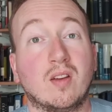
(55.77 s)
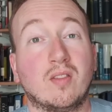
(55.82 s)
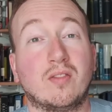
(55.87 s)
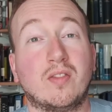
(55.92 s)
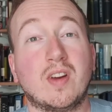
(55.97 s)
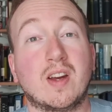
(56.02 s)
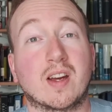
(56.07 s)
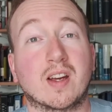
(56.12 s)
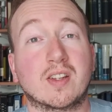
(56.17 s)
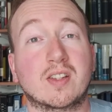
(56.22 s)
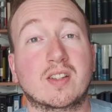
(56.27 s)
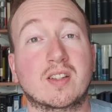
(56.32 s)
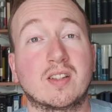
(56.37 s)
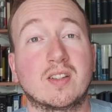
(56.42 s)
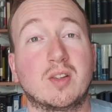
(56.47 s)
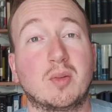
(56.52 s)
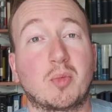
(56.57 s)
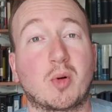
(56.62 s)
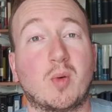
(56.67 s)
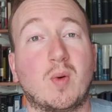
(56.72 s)
First,
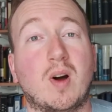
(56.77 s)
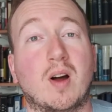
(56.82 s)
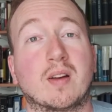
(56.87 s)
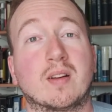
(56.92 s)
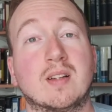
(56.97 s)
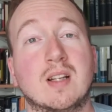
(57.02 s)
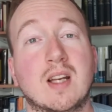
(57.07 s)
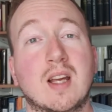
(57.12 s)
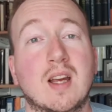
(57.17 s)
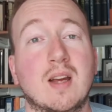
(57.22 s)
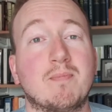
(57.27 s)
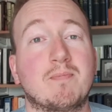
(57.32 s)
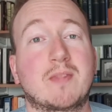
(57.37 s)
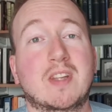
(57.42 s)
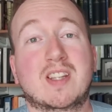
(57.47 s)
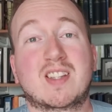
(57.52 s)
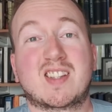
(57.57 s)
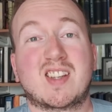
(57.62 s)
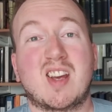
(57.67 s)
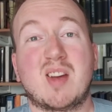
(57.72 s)
number one,
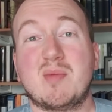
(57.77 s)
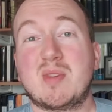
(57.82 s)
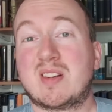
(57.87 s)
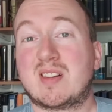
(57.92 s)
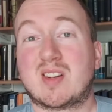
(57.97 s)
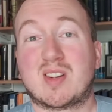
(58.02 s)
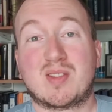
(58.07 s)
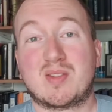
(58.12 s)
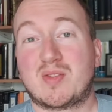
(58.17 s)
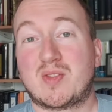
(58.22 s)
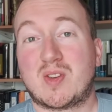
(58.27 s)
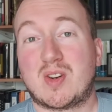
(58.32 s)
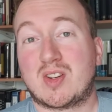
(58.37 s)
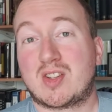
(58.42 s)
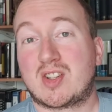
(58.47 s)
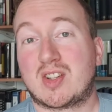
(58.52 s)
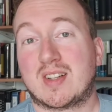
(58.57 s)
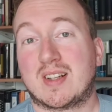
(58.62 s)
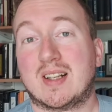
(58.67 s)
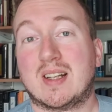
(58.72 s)
the sermon,
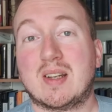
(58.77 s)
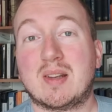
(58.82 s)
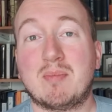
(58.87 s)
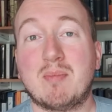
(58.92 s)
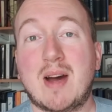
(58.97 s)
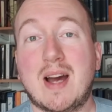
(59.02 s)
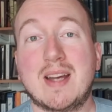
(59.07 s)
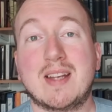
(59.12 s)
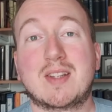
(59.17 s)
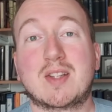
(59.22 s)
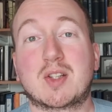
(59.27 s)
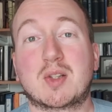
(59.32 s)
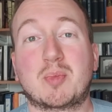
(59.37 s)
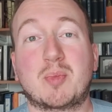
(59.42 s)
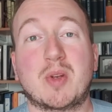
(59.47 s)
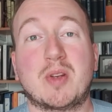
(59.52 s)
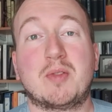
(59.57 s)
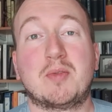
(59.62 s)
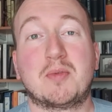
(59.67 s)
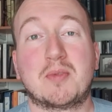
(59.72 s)
unfortunately, might just
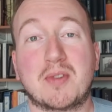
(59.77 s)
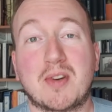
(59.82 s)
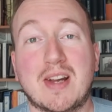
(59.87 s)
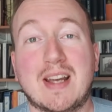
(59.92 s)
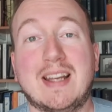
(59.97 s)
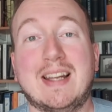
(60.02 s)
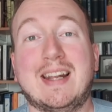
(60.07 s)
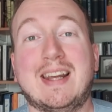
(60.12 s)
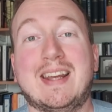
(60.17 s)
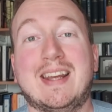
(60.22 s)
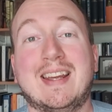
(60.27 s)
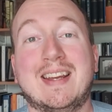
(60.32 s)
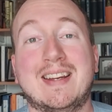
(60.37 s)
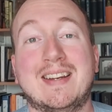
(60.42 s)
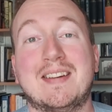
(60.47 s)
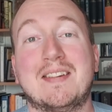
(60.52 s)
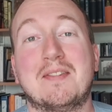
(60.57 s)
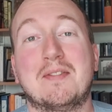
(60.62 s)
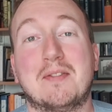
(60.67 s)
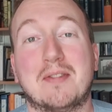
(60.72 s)
be really,
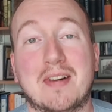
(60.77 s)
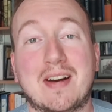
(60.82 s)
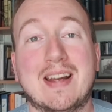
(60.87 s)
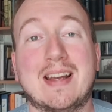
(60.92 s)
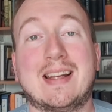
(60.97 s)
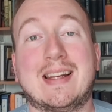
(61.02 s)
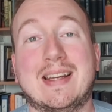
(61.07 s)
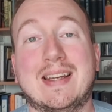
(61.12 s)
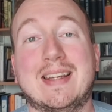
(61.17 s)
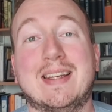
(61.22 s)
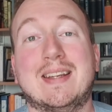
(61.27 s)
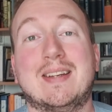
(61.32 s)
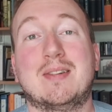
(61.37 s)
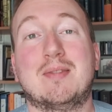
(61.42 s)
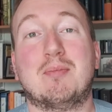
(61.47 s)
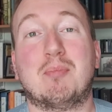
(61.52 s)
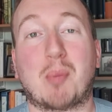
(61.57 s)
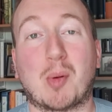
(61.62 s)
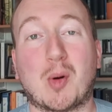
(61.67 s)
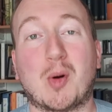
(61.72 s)
really
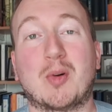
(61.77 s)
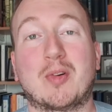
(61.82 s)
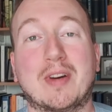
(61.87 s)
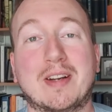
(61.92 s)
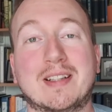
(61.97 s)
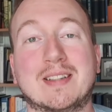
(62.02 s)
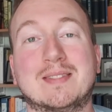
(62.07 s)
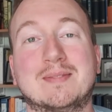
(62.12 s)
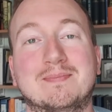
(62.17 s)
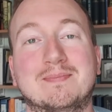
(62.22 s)
boring.